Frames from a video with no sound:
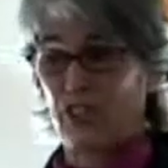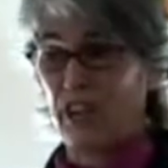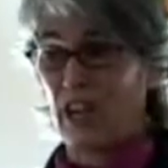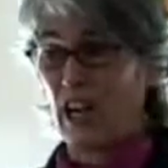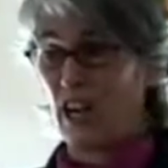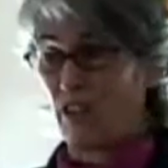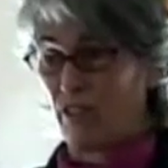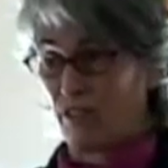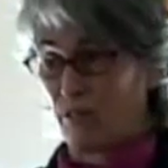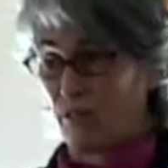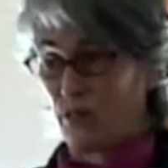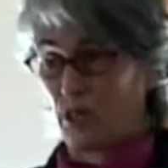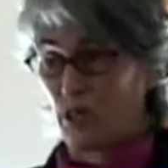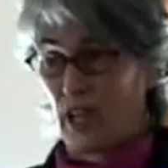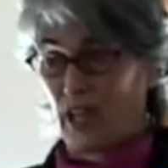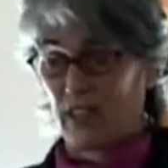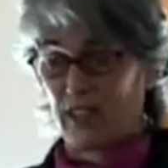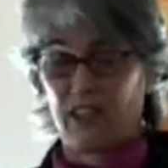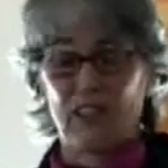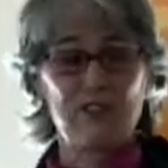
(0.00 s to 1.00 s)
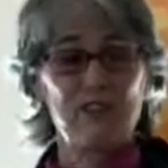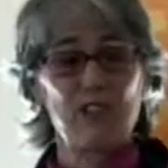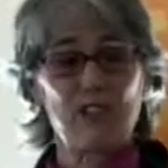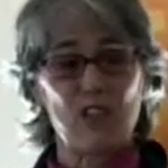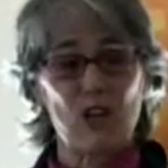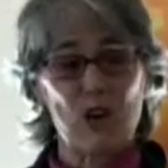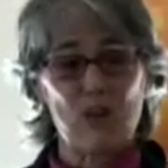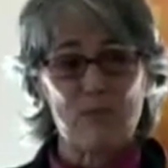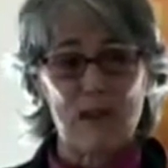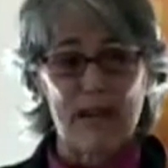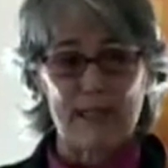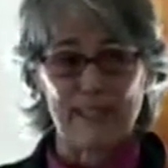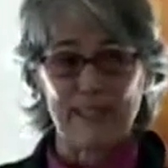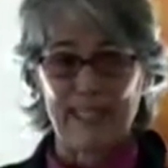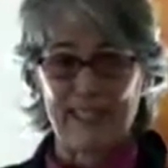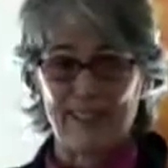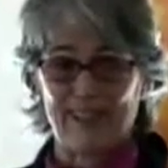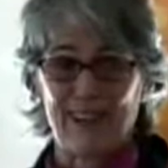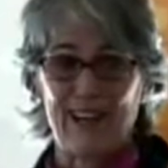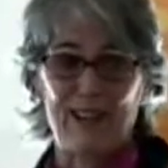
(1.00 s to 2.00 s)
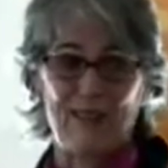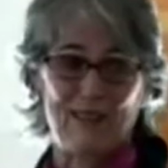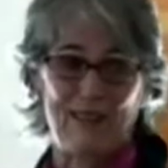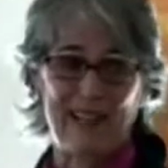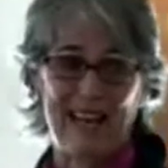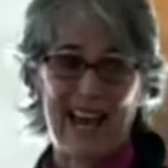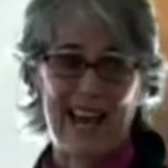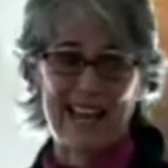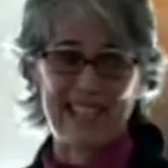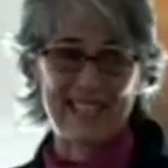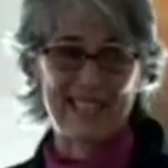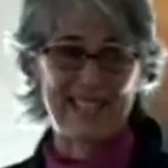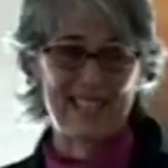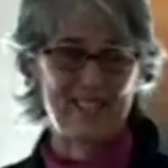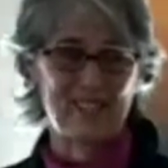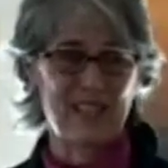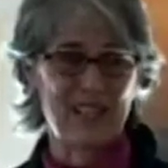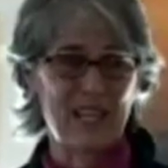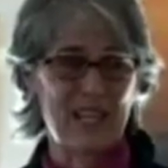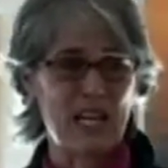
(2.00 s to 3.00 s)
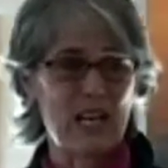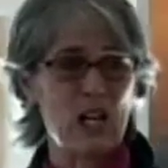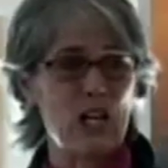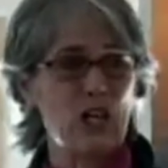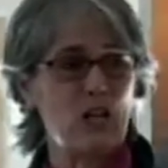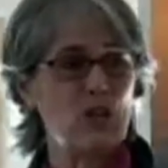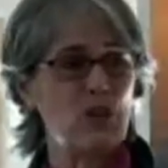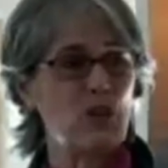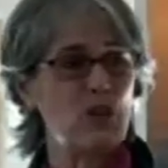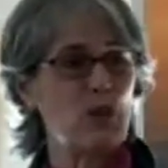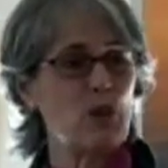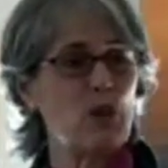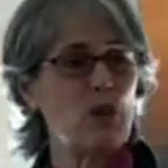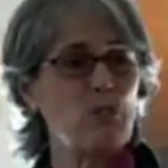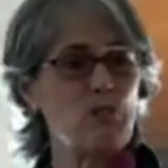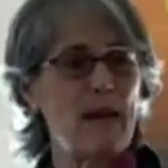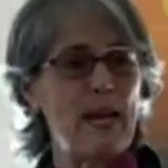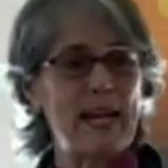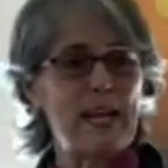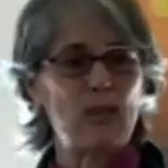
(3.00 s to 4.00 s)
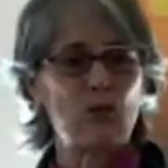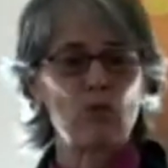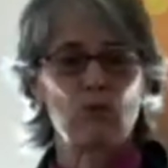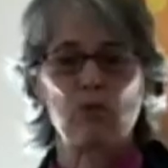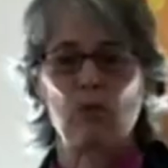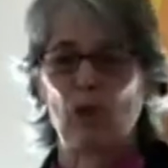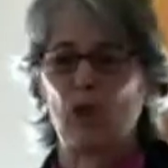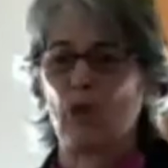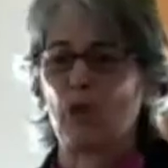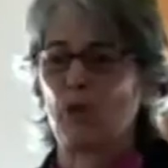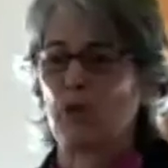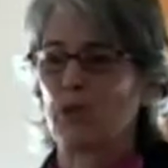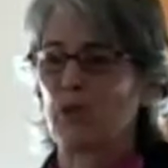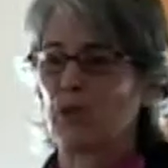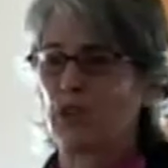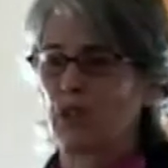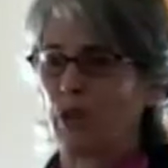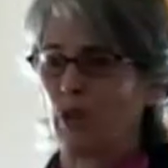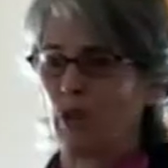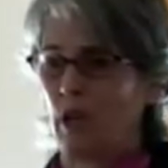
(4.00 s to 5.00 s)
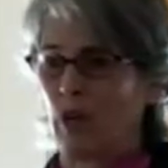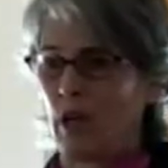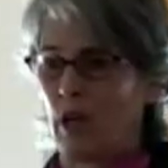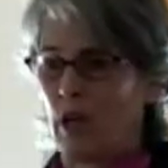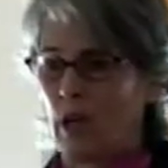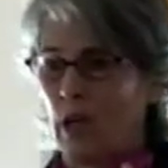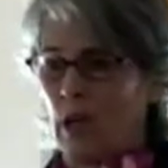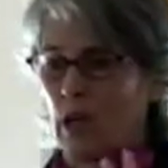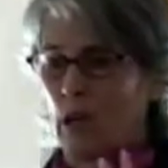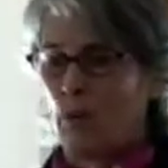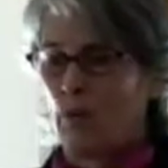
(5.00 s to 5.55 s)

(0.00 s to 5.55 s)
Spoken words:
yourself, which I'd love to know about later on, I'm going to ask you, who make roasts or